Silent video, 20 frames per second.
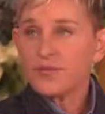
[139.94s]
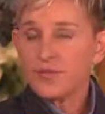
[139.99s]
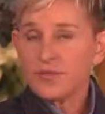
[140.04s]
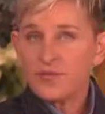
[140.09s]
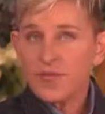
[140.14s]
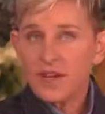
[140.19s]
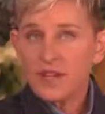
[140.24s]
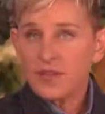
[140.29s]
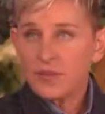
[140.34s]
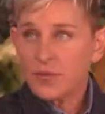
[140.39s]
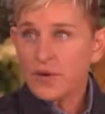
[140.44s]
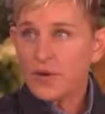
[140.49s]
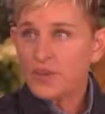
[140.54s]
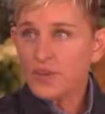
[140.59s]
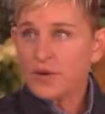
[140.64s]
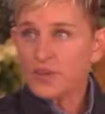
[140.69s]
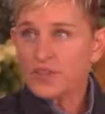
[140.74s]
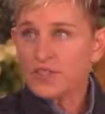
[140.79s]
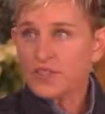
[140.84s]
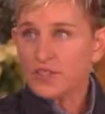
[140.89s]
have to find the
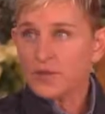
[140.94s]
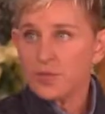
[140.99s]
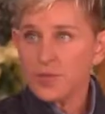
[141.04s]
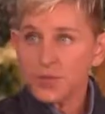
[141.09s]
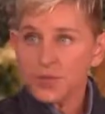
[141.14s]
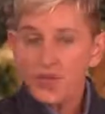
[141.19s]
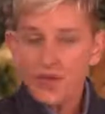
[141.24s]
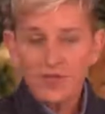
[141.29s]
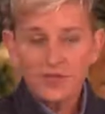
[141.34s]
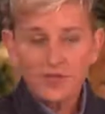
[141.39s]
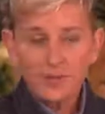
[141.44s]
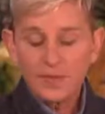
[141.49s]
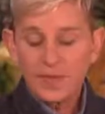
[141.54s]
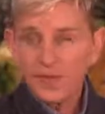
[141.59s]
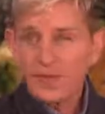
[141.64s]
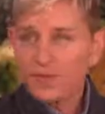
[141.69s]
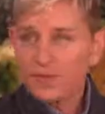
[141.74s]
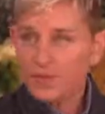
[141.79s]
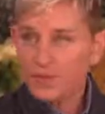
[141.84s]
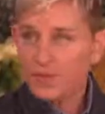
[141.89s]
right person. You both have to
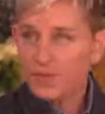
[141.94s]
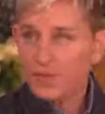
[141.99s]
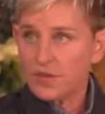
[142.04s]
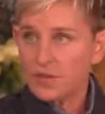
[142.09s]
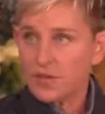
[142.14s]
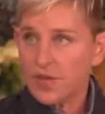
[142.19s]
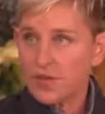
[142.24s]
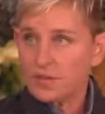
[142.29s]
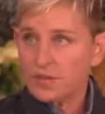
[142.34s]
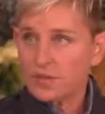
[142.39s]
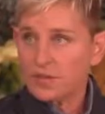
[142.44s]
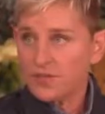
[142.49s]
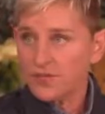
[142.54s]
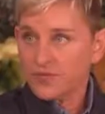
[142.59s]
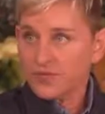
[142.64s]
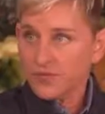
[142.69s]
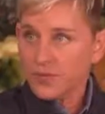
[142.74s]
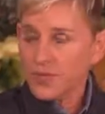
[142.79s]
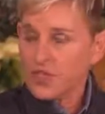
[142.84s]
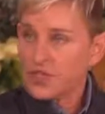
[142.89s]
be the right
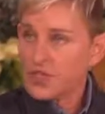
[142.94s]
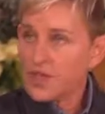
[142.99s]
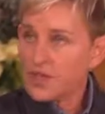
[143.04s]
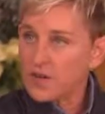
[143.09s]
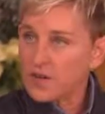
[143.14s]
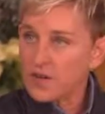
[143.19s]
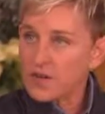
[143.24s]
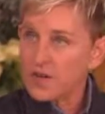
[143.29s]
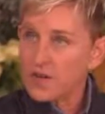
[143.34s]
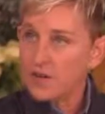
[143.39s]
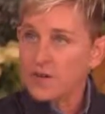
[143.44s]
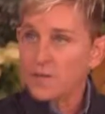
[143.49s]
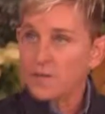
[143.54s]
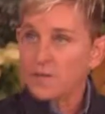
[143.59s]
for each other. I